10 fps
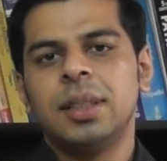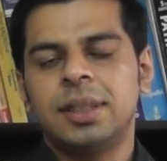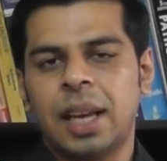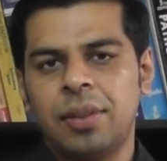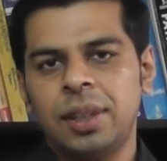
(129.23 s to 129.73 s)

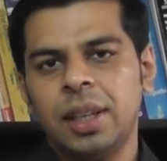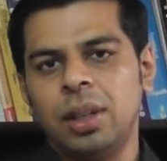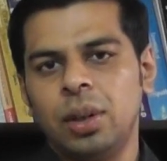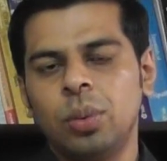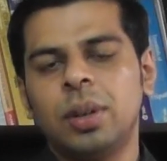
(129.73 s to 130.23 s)

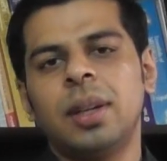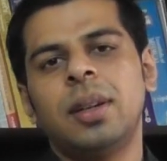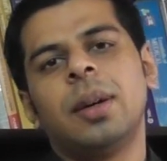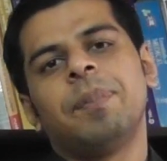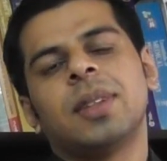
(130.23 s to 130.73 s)
70
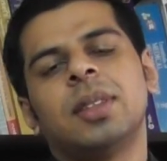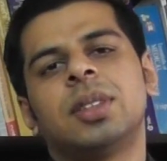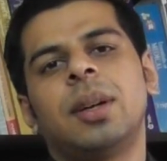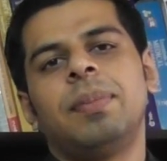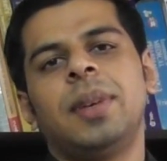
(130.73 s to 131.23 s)
nuclear
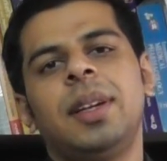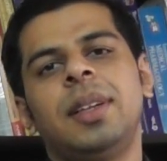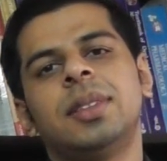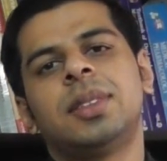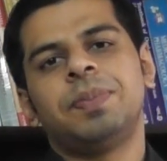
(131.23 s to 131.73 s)

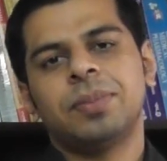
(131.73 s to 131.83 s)
submarines,